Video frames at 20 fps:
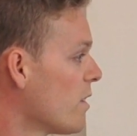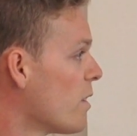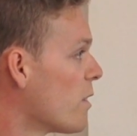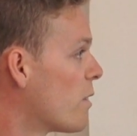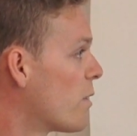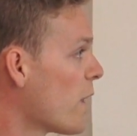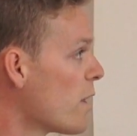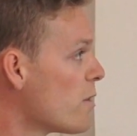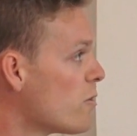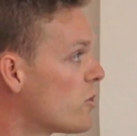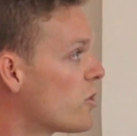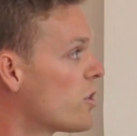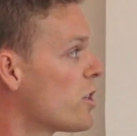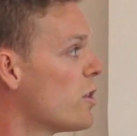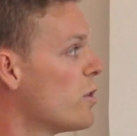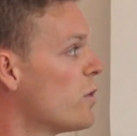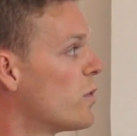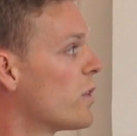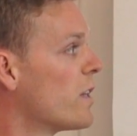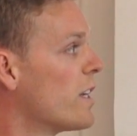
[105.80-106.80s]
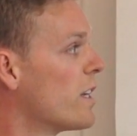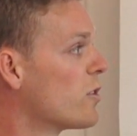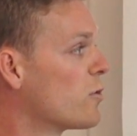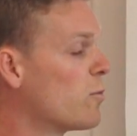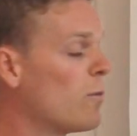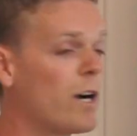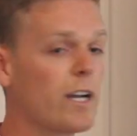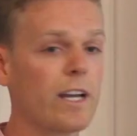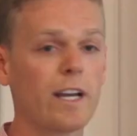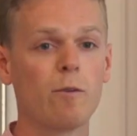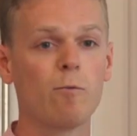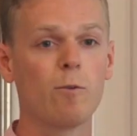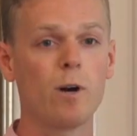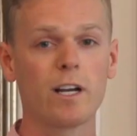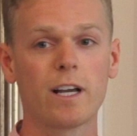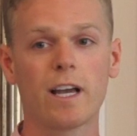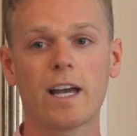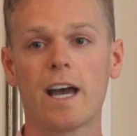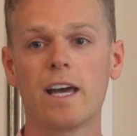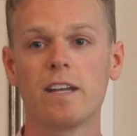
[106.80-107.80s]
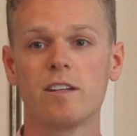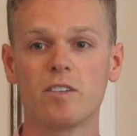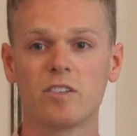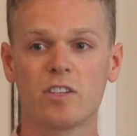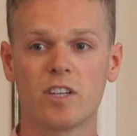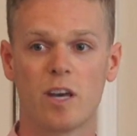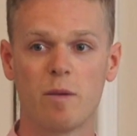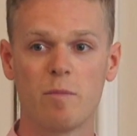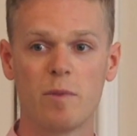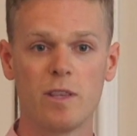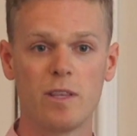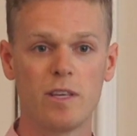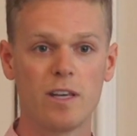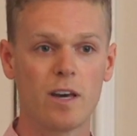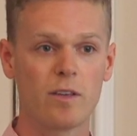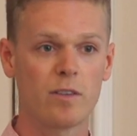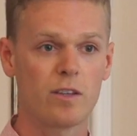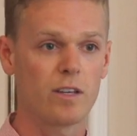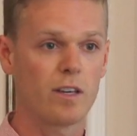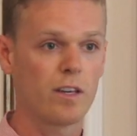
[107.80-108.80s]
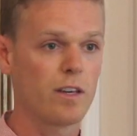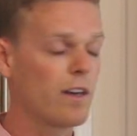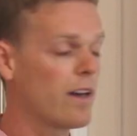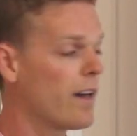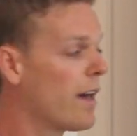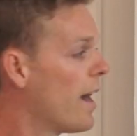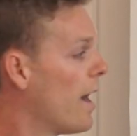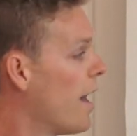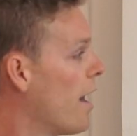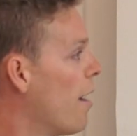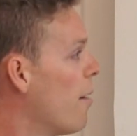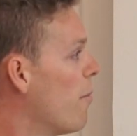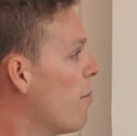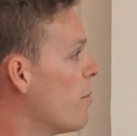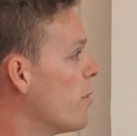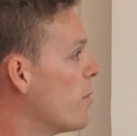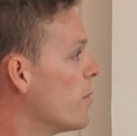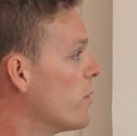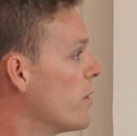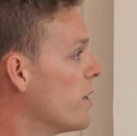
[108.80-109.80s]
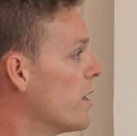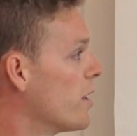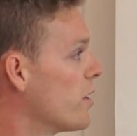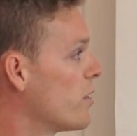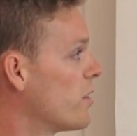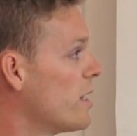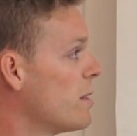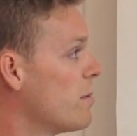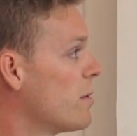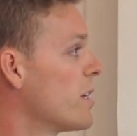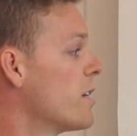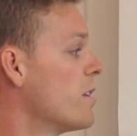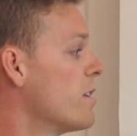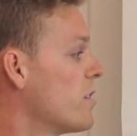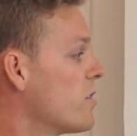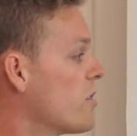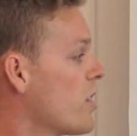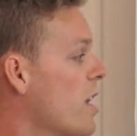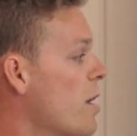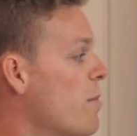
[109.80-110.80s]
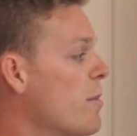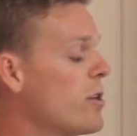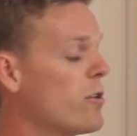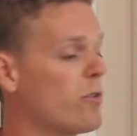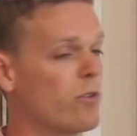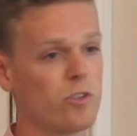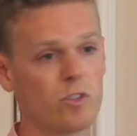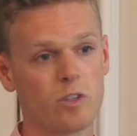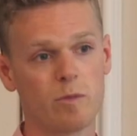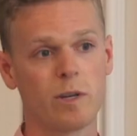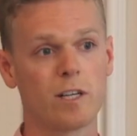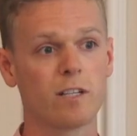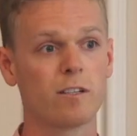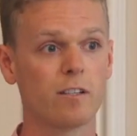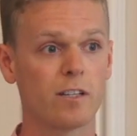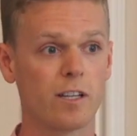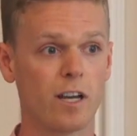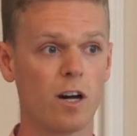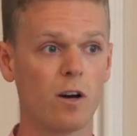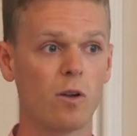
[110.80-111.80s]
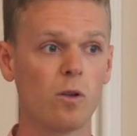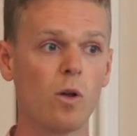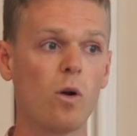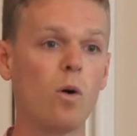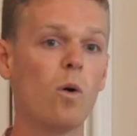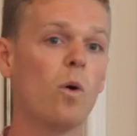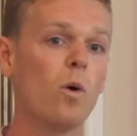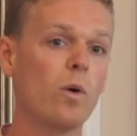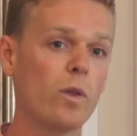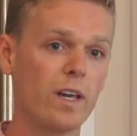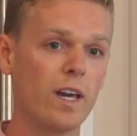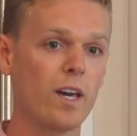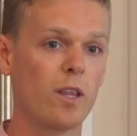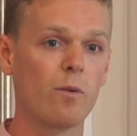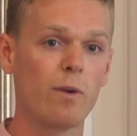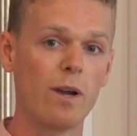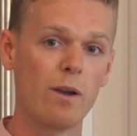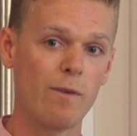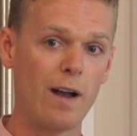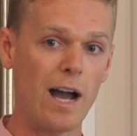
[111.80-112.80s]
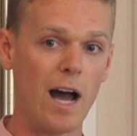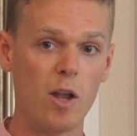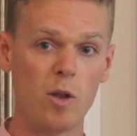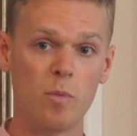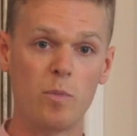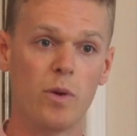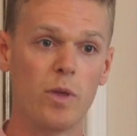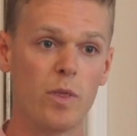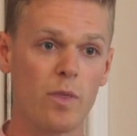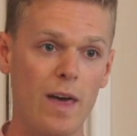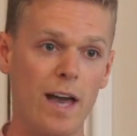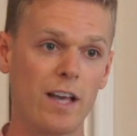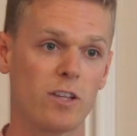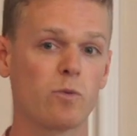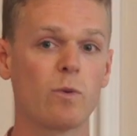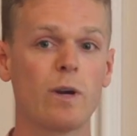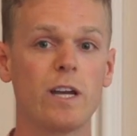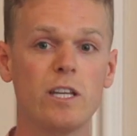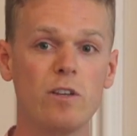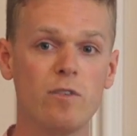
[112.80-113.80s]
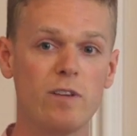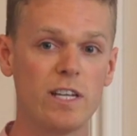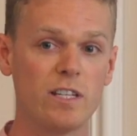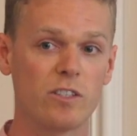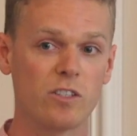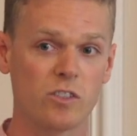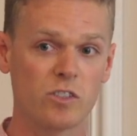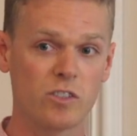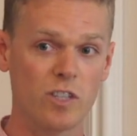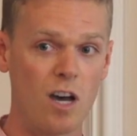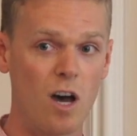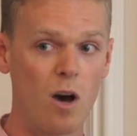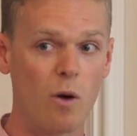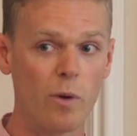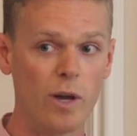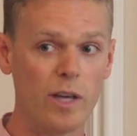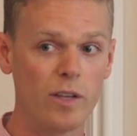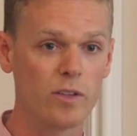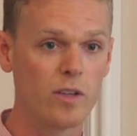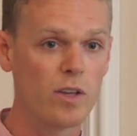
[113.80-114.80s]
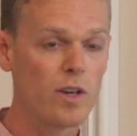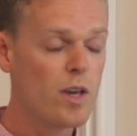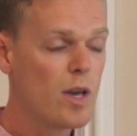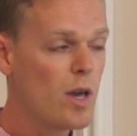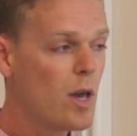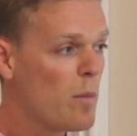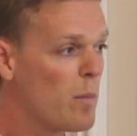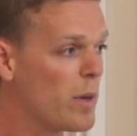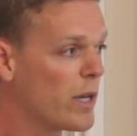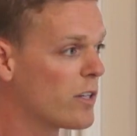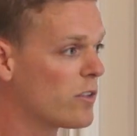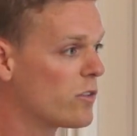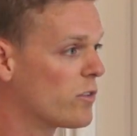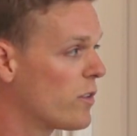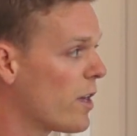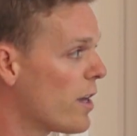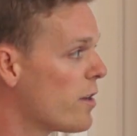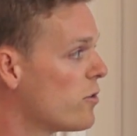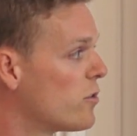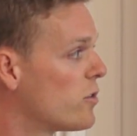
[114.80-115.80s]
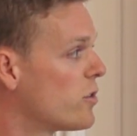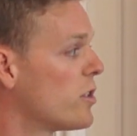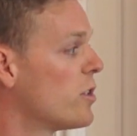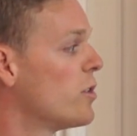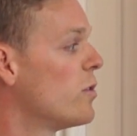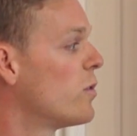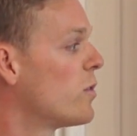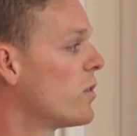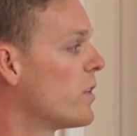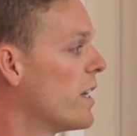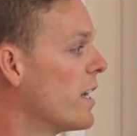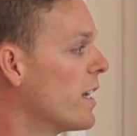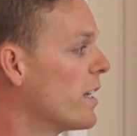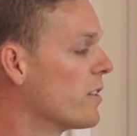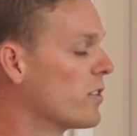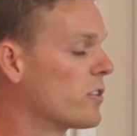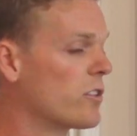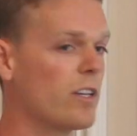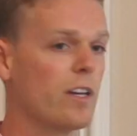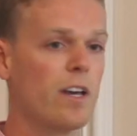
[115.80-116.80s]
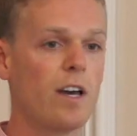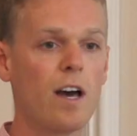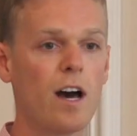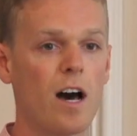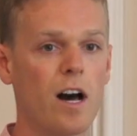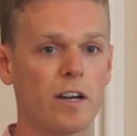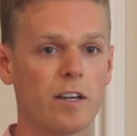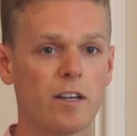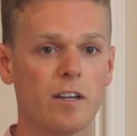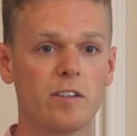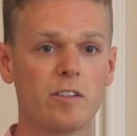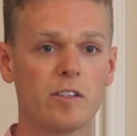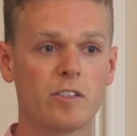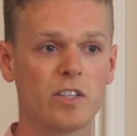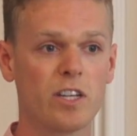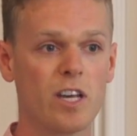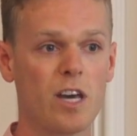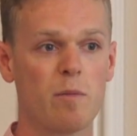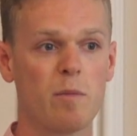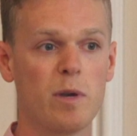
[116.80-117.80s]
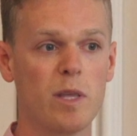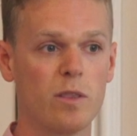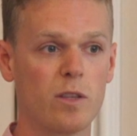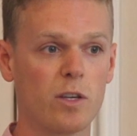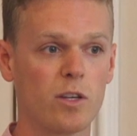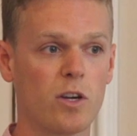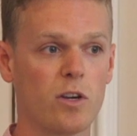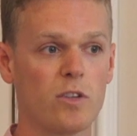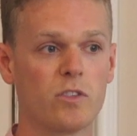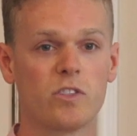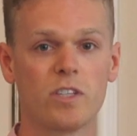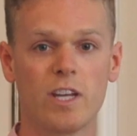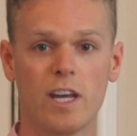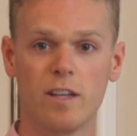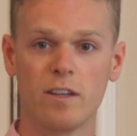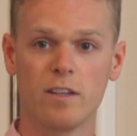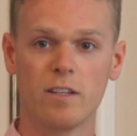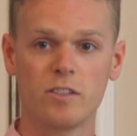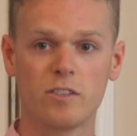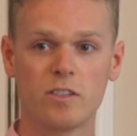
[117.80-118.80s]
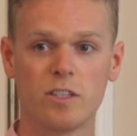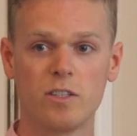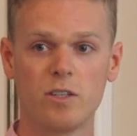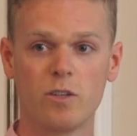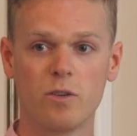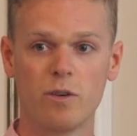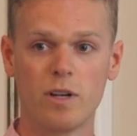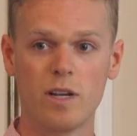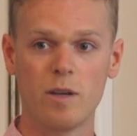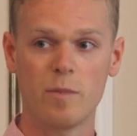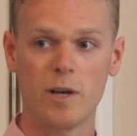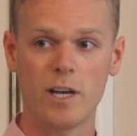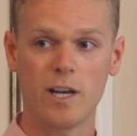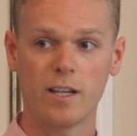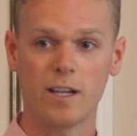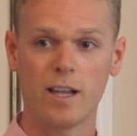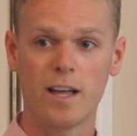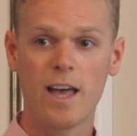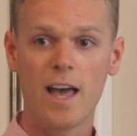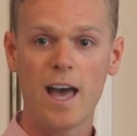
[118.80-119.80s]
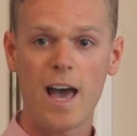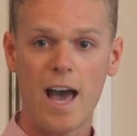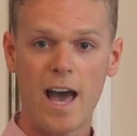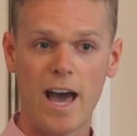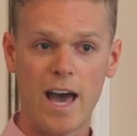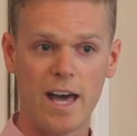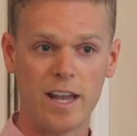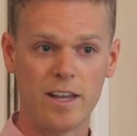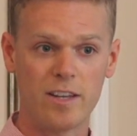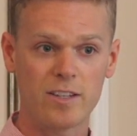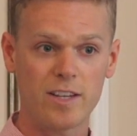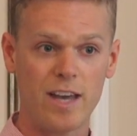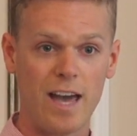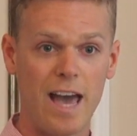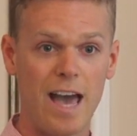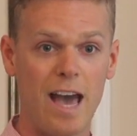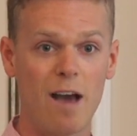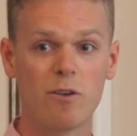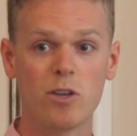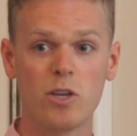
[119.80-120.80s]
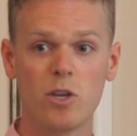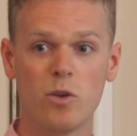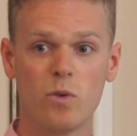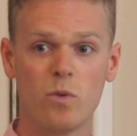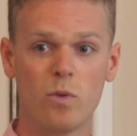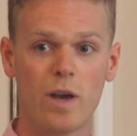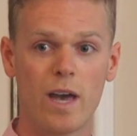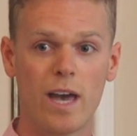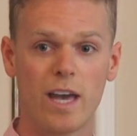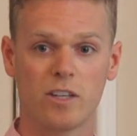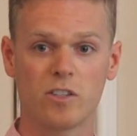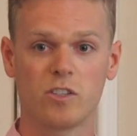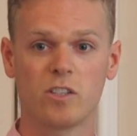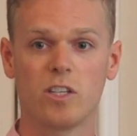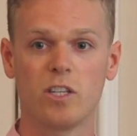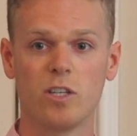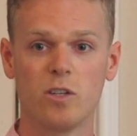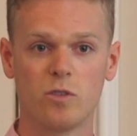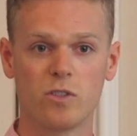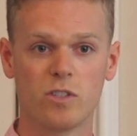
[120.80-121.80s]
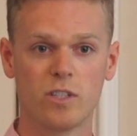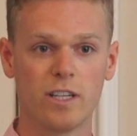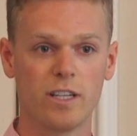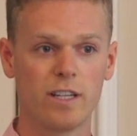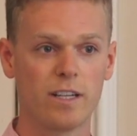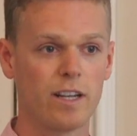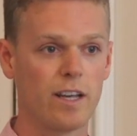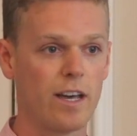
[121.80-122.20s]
Those two things, one can determine the other. The theme can determine your instrumental goal, or the other way around, but that's where you need to start with, because those two things are going to determine the content that's in your email and how you execute it,